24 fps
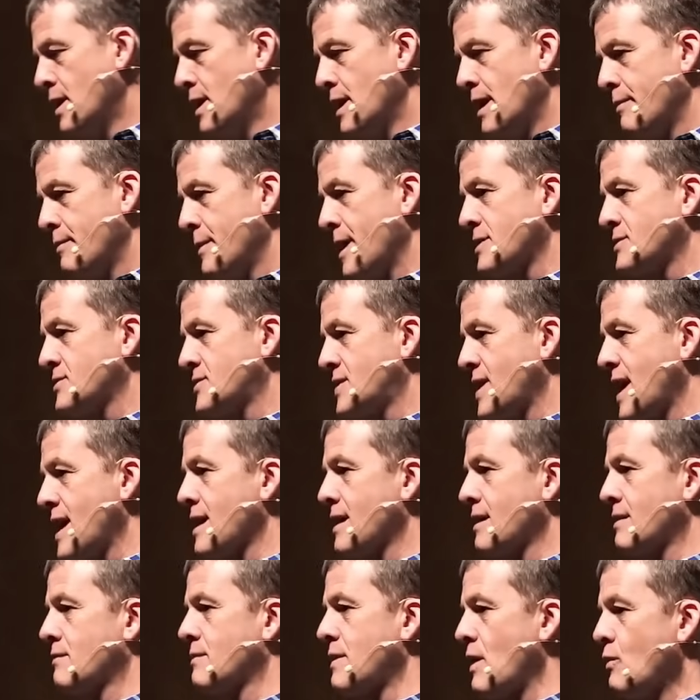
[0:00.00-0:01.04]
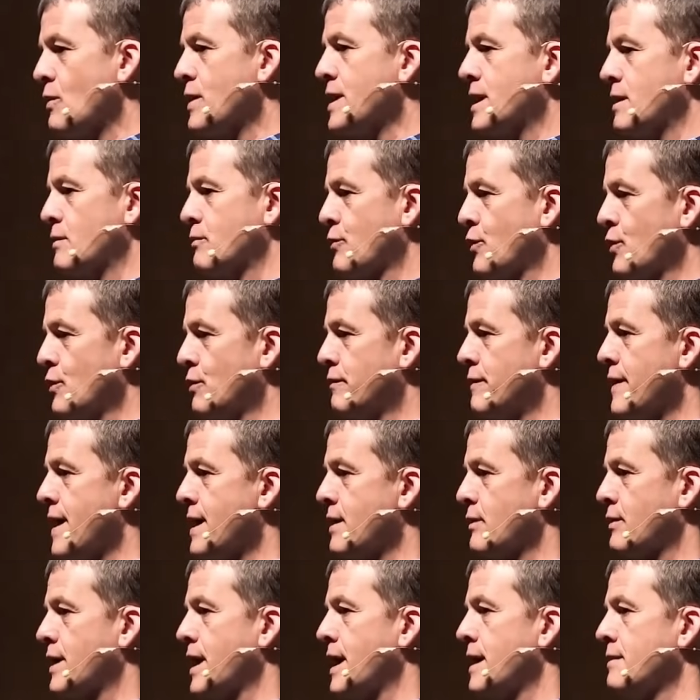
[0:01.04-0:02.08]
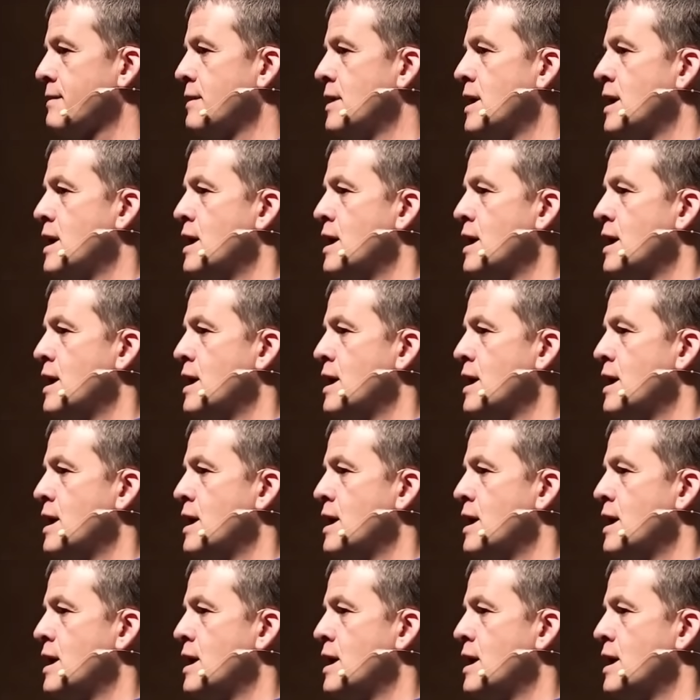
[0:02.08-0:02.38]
I'm not saying that we can prove that, okay?